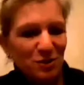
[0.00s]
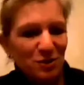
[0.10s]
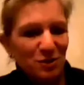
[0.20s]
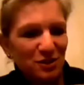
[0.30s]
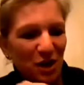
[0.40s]

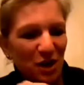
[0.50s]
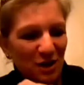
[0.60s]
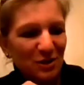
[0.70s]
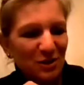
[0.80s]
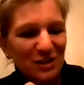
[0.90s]
those
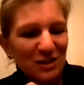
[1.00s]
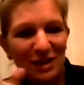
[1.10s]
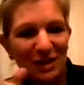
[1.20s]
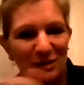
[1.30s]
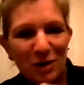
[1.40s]
are key
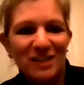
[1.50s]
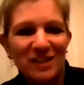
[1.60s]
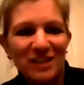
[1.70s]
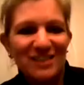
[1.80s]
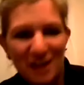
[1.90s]

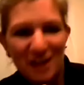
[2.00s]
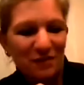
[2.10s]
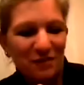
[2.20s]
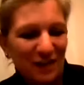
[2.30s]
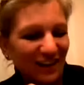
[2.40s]
components to
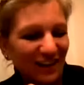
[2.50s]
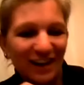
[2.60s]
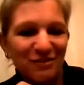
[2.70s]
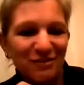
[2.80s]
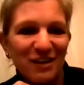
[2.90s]
everyday
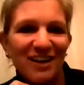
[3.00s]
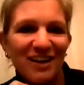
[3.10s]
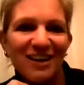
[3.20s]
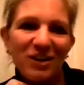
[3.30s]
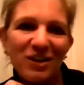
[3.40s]
life.
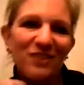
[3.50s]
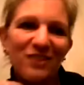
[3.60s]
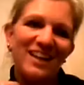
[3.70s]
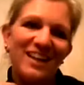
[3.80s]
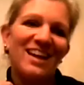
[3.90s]

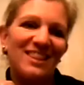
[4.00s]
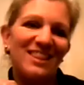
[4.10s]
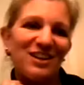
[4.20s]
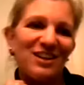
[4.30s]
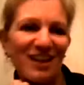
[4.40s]
When I get
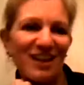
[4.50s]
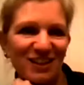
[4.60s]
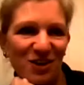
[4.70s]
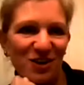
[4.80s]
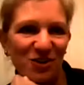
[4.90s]
there, I'll let you
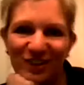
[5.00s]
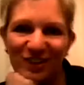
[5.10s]
know.